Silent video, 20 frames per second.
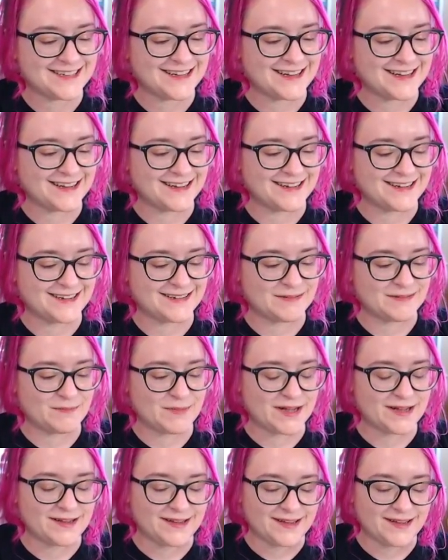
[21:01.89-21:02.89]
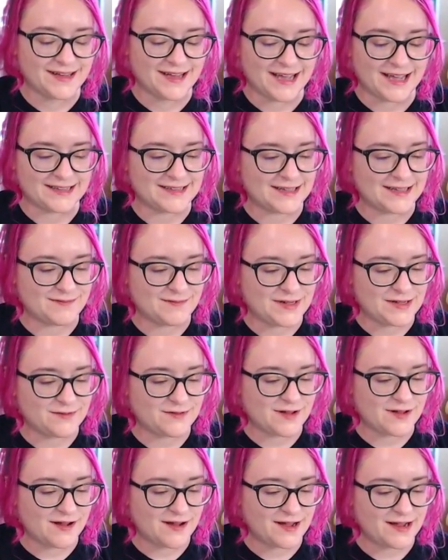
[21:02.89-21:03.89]
And then we've
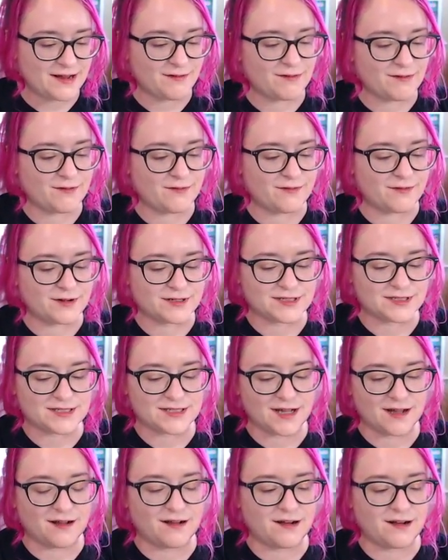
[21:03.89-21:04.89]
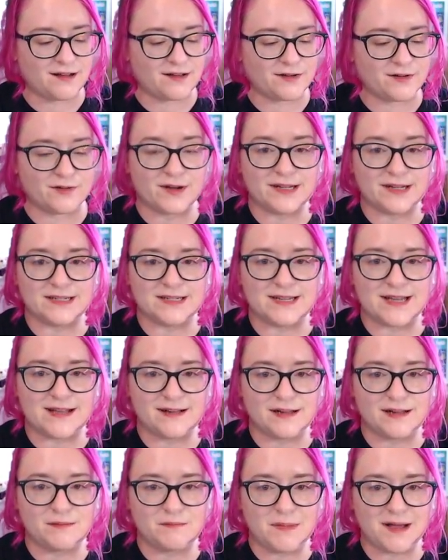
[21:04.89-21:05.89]
got a reverse hollow
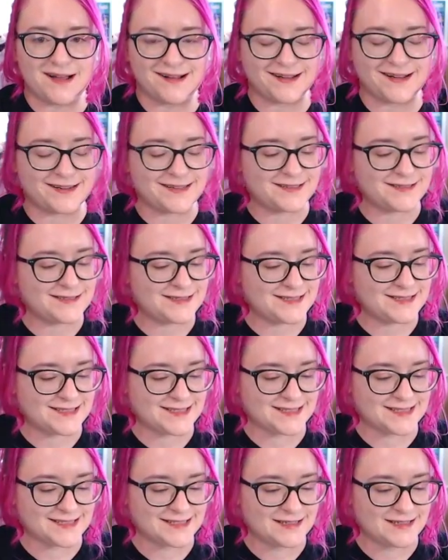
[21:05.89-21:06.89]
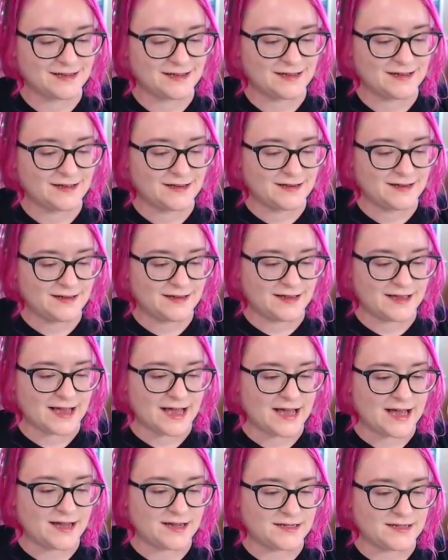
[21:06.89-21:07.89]
Delmise
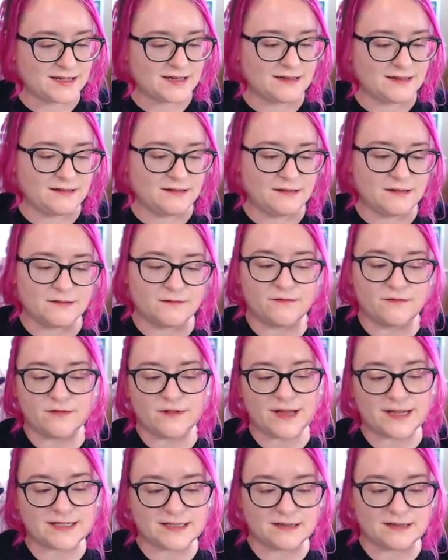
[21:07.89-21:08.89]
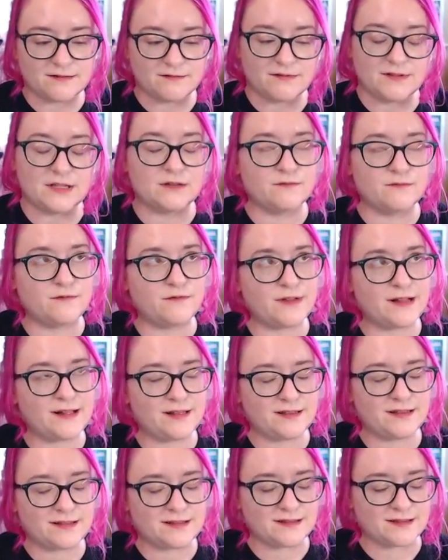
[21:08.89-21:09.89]
and a
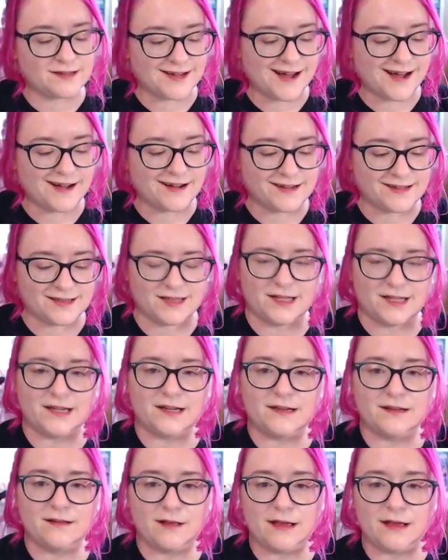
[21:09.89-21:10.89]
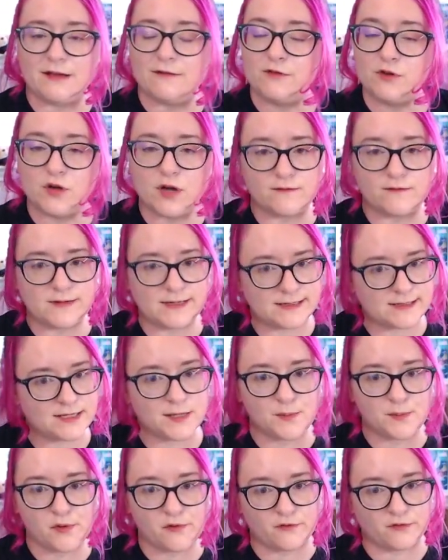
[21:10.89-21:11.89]
Yveltal. If you have any
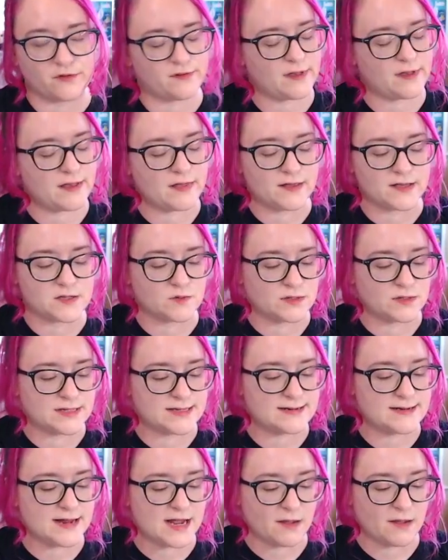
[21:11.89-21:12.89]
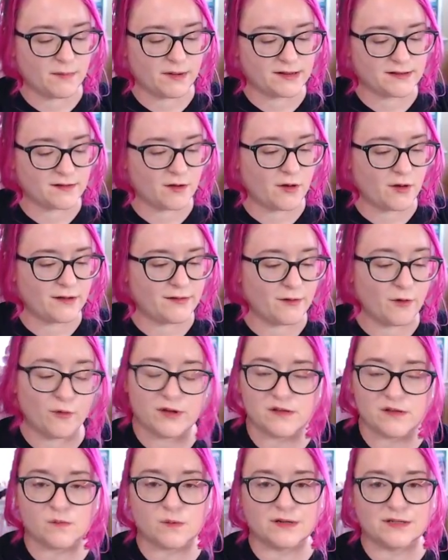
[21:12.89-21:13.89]
tips for saying this one's name, it's
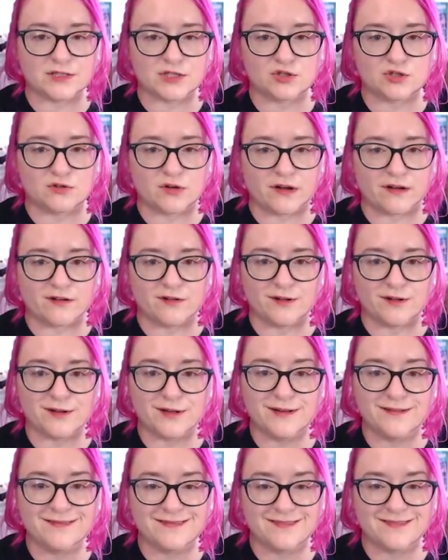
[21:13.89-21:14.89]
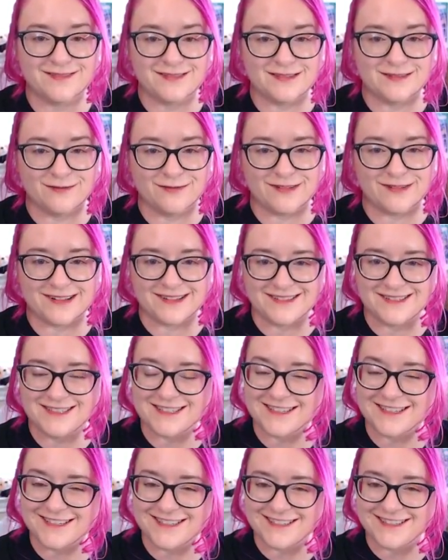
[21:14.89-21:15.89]
always been a struggle.
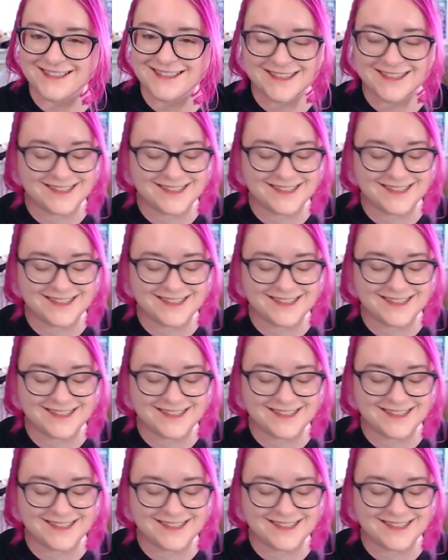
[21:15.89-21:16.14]
Yveltal.